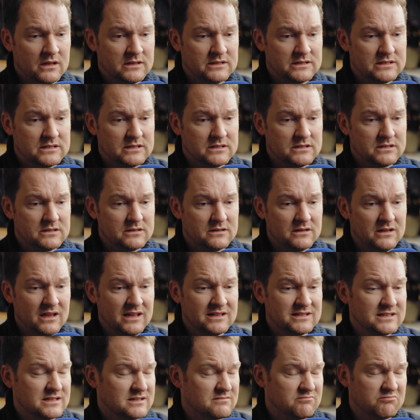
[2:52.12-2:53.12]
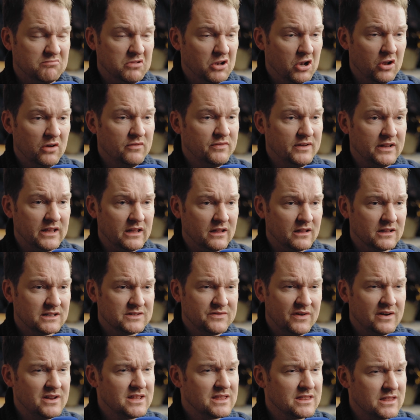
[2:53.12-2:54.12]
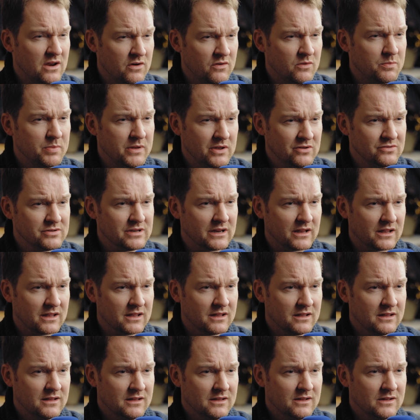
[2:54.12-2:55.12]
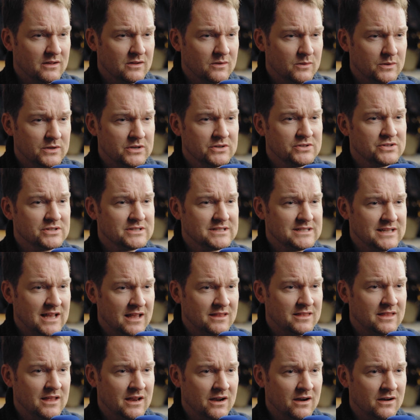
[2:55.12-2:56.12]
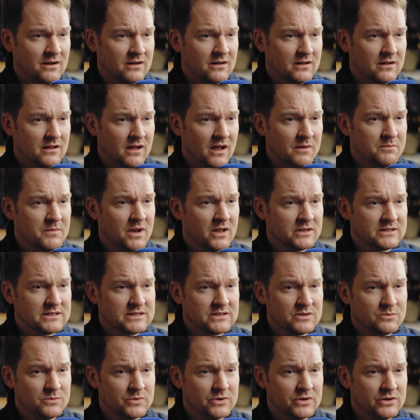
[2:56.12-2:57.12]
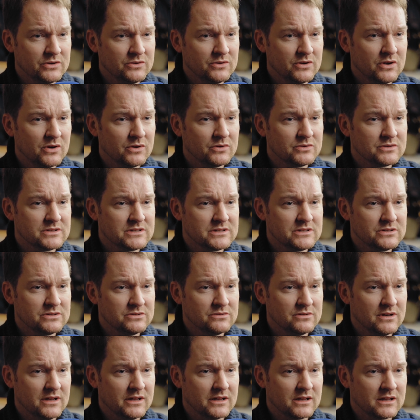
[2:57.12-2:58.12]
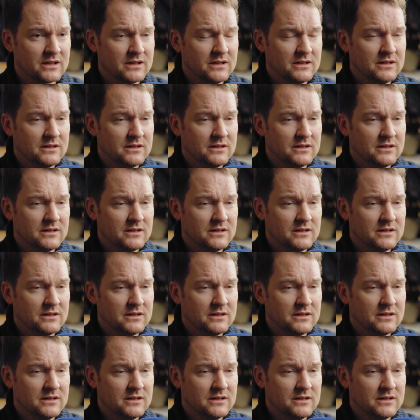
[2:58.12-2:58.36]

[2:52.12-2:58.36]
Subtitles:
it's lovely. It's very therapeutic when you're just sat there. I'm not someone who goes to like